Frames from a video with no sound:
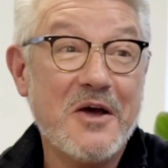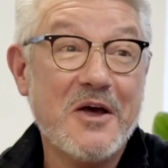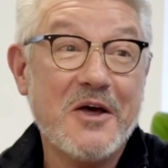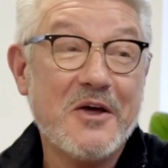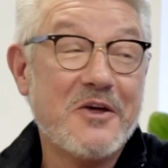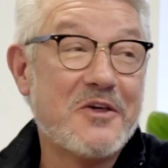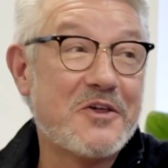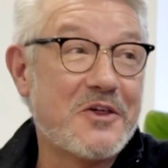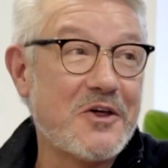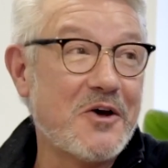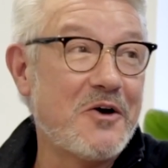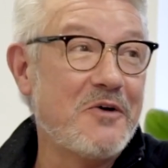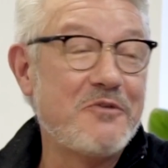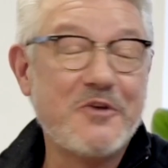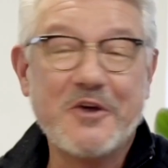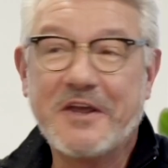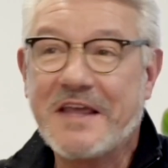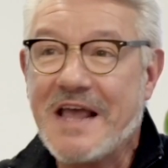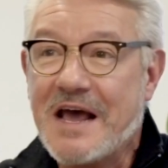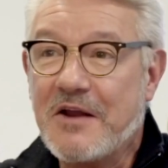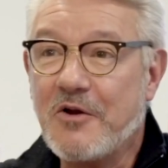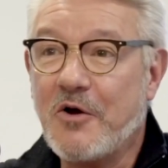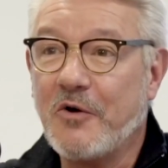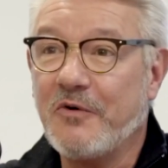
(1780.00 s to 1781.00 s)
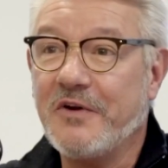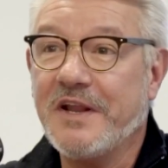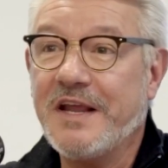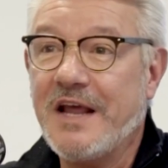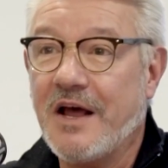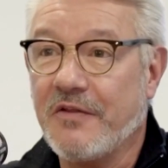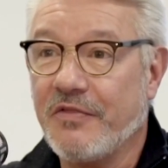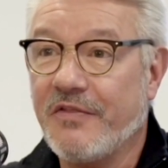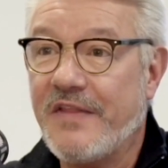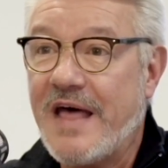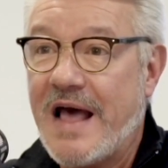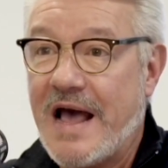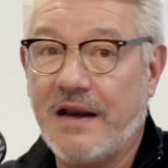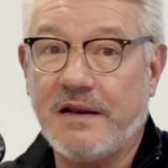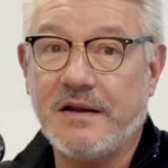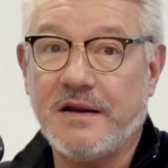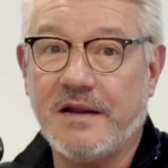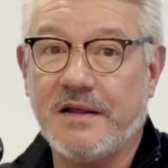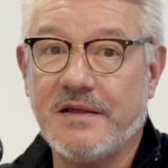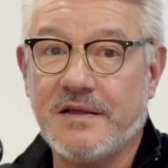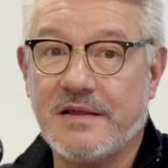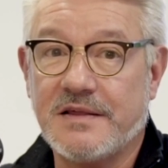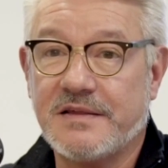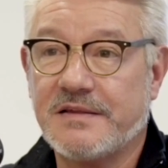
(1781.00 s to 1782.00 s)
So if you count only on
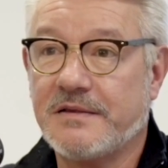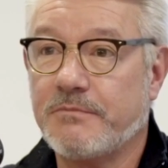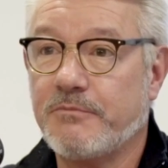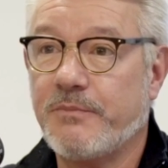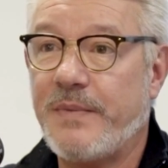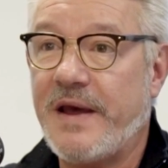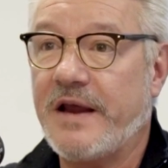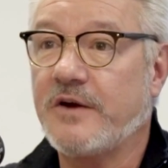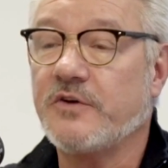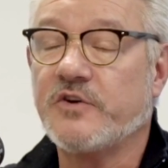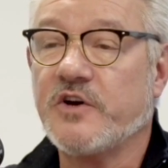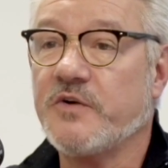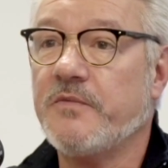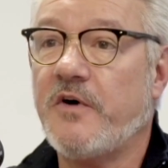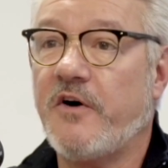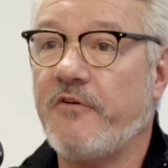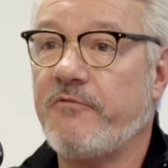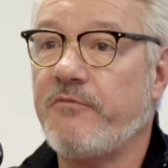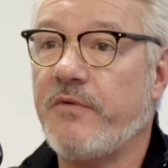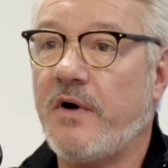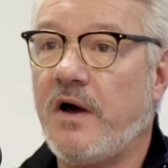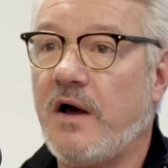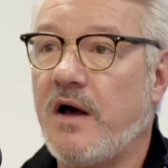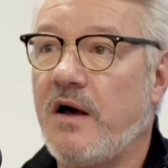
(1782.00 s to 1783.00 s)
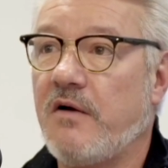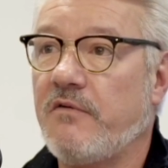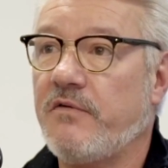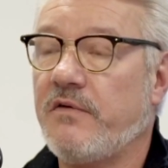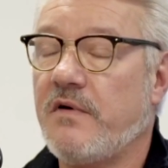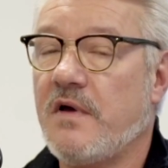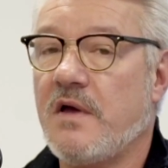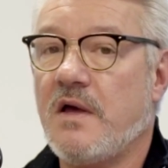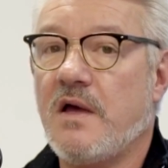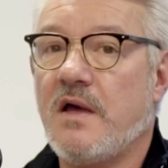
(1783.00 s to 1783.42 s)
that spectrum of